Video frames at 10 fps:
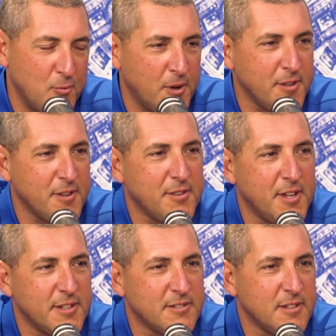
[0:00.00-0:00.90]
And one of the
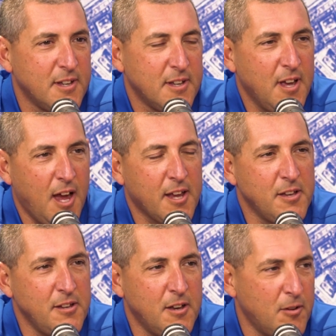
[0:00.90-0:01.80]
things
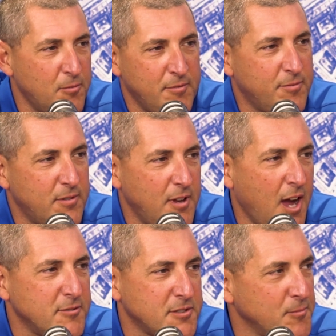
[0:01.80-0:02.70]

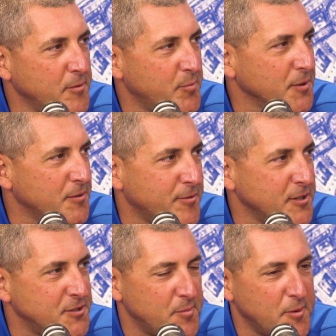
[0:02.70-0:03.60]
we've built a
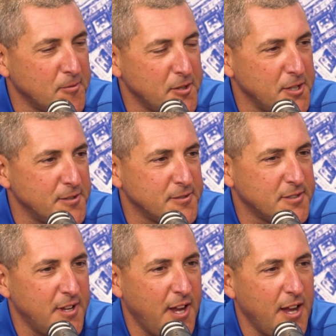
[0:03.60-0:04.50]
friendship over the
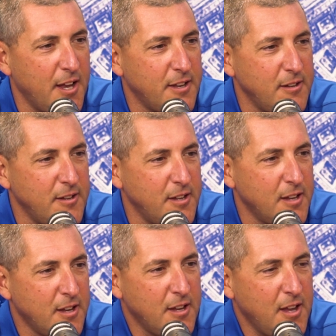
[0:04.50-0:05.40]
years, and
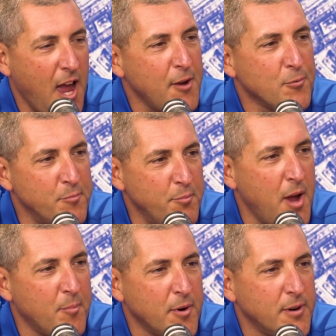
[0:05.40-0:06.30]
I
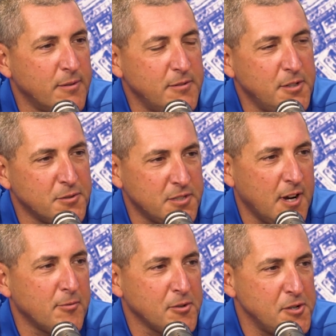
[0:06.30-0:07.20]
remember,
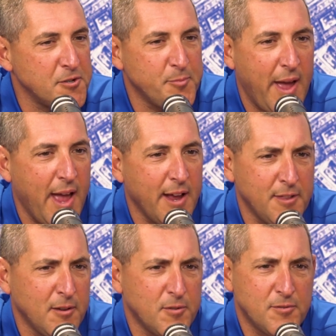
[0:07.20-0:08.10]
several years back, I
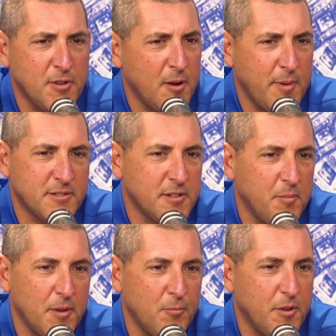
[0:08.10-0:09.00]
think we were talking about
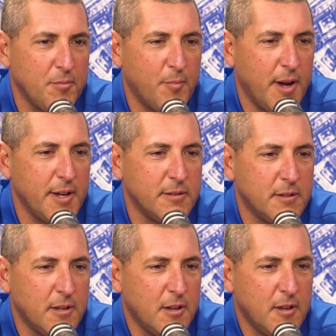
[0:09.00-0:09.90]
something with my,
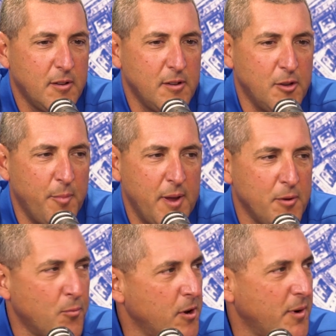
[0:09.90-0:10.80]

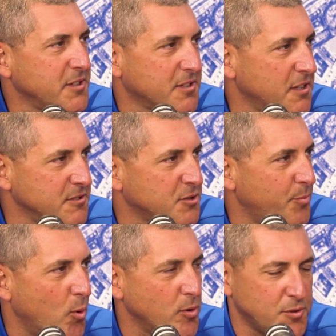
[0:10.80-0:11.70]
maybe one of my son's
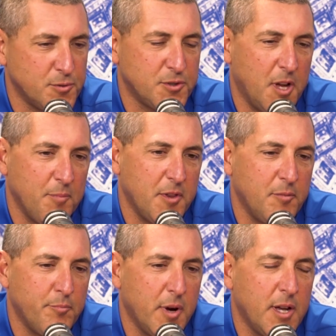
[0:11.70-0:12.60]
sports or
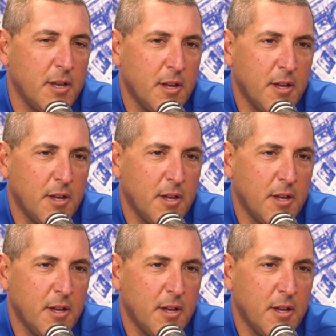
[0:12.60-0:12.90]
something, but